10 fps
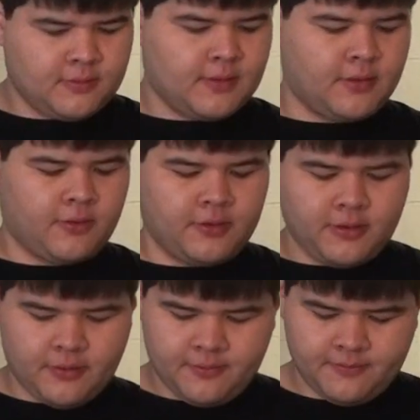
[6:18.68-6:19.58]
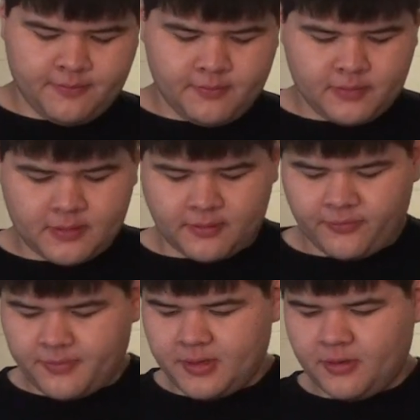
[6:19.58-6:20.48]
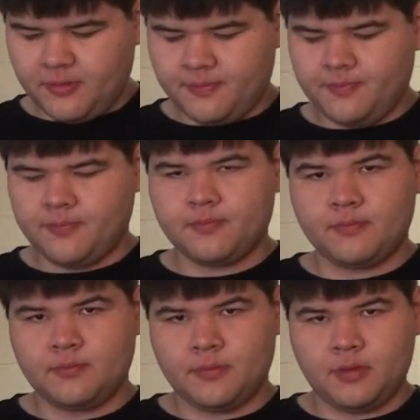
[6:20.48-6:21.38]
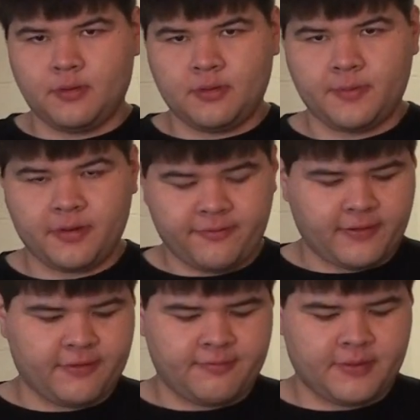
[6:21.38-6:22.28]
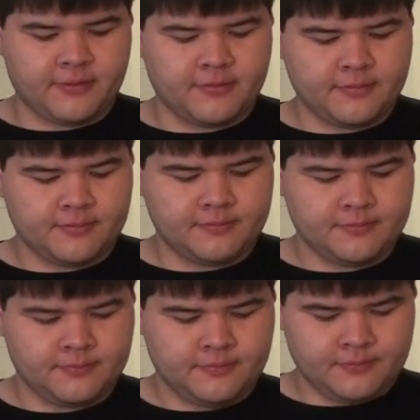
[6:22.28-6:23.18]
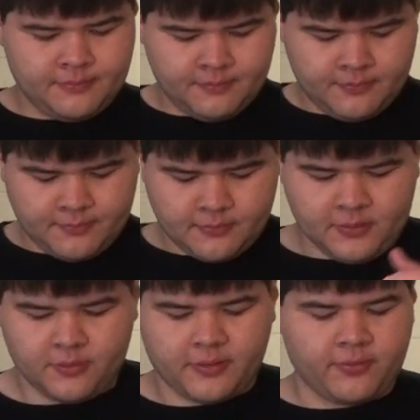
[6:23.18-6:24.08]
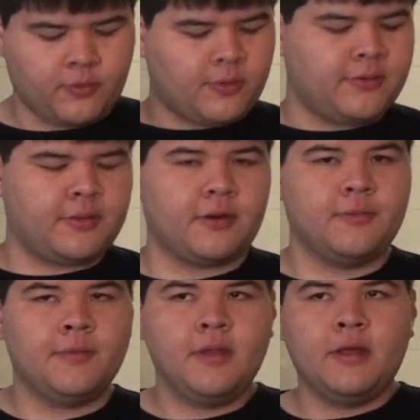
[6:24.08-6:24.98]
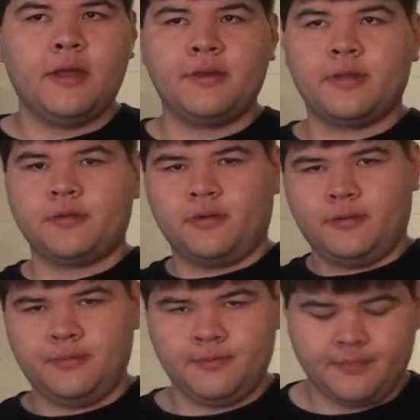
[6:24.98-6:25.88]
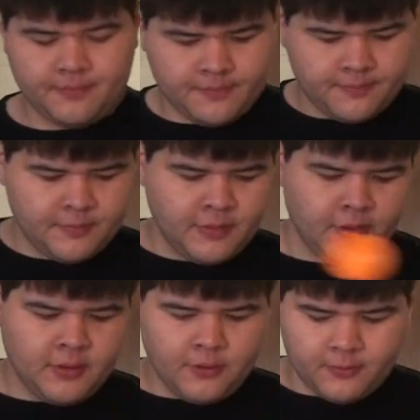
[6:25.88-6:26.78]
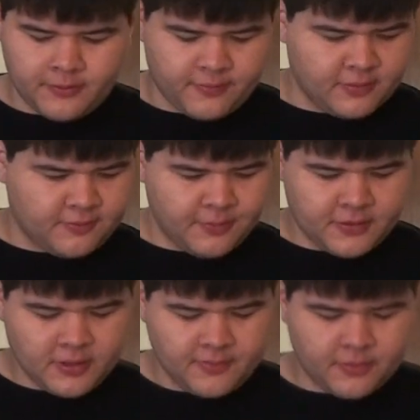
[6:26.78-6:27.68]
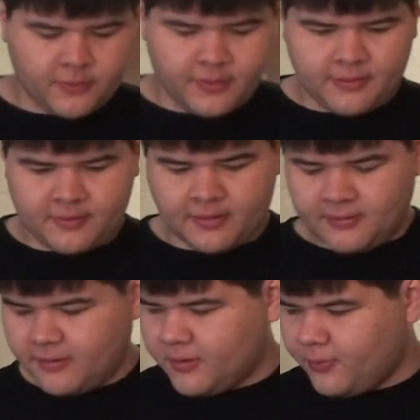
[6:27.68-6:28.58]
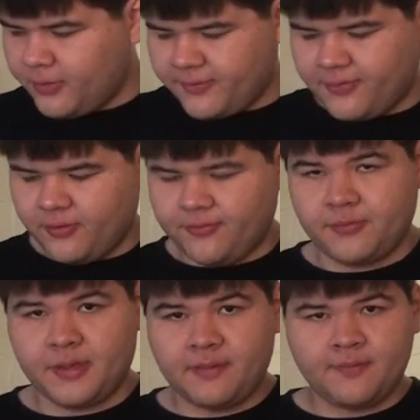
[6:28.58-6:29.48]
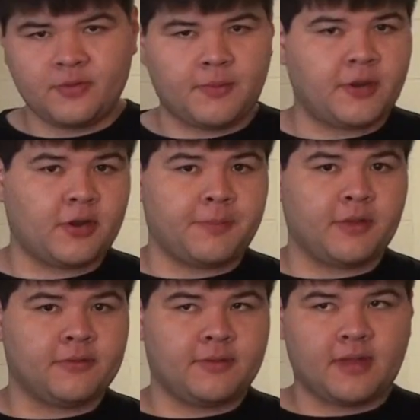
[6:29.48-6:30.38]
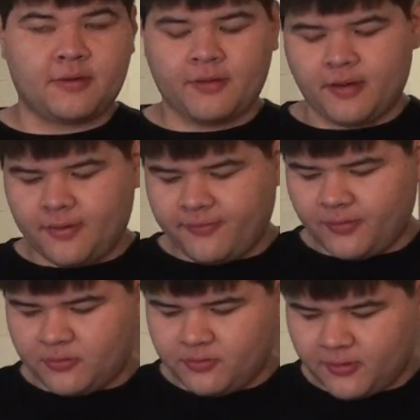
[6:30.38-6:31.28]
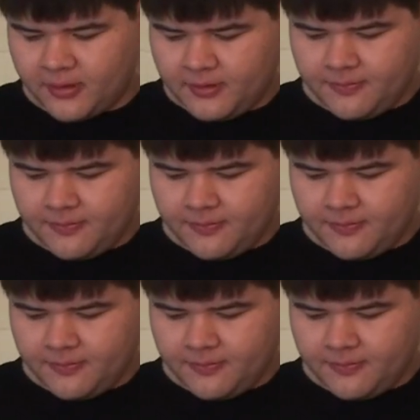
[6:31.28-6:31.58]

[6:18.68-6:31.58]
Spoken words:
Now you're here, and then from here, you're in the Mach 5 mount. Do whatever you want there. Another one of these speed combo ones that's a little more difficult for me, so I might not be able to get it right on the first try,